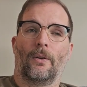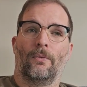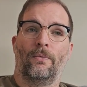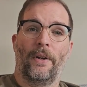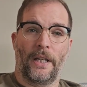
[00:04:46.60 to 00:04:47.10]

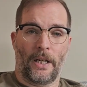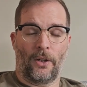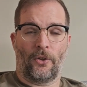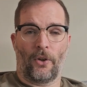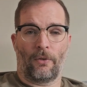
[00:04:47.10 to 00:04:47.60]

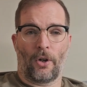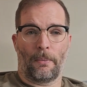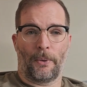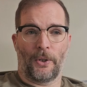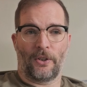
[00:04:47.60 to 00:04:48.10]
videos that have gone
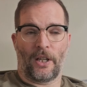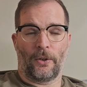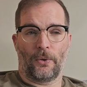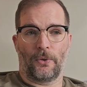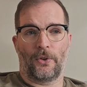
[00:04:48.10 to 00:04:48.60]
up on the
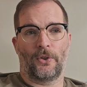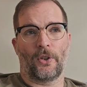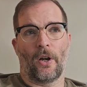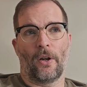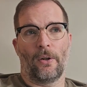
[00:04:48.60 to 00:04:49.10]
channel.
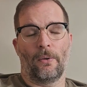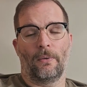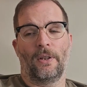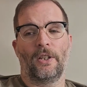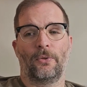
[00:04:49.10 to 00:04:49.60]
So
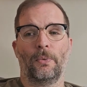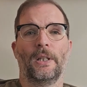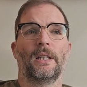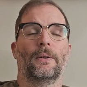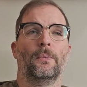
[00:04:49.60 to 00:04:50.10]
this
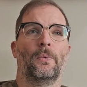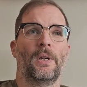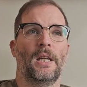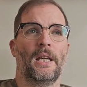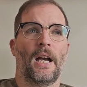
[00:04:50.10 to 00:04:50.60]
week
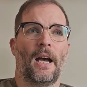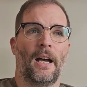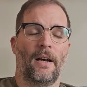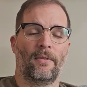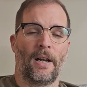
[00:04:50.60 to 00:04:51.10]
we
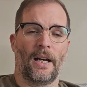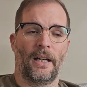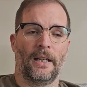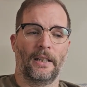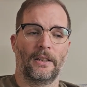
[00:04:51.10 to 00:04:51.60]
have
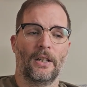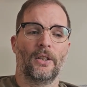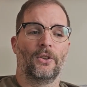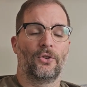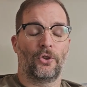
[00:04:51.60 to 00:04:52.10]
had
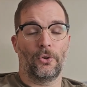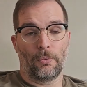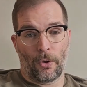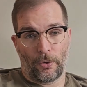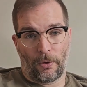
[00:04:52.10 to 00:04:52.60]
two
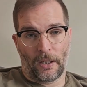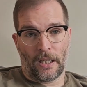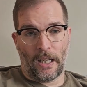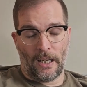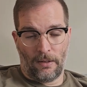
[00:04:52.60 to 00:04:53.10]
Wandering
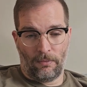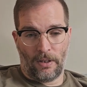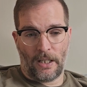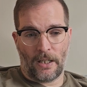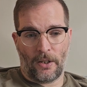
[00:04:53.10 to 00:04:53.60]
Inn
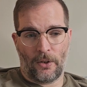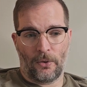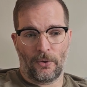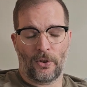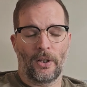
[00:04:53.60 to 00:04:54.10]

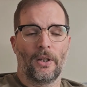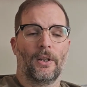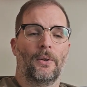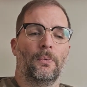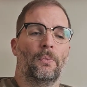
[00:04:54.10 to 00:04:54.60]
videos.
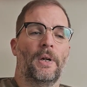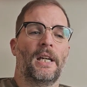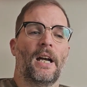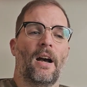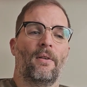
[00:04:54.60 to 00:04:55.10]
We
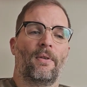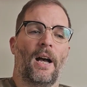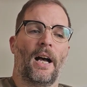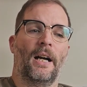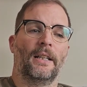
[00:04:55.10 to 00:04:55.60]
have
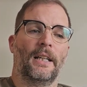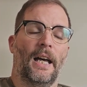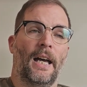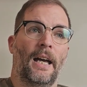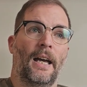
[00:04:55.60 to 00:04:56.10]
had
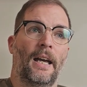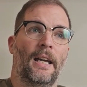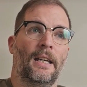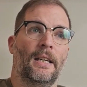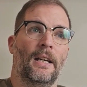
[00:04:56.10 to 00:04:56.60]

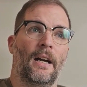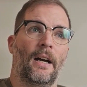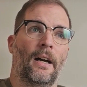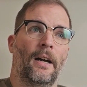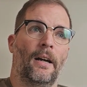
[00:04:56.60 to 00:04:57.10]
a
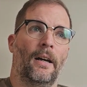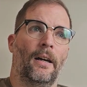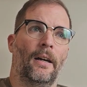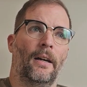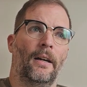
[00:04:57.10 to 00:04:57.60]

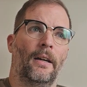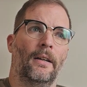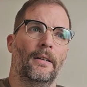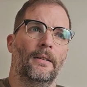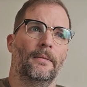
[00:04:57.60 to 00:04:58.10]

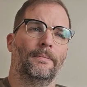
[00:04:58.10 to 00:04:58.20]
uh,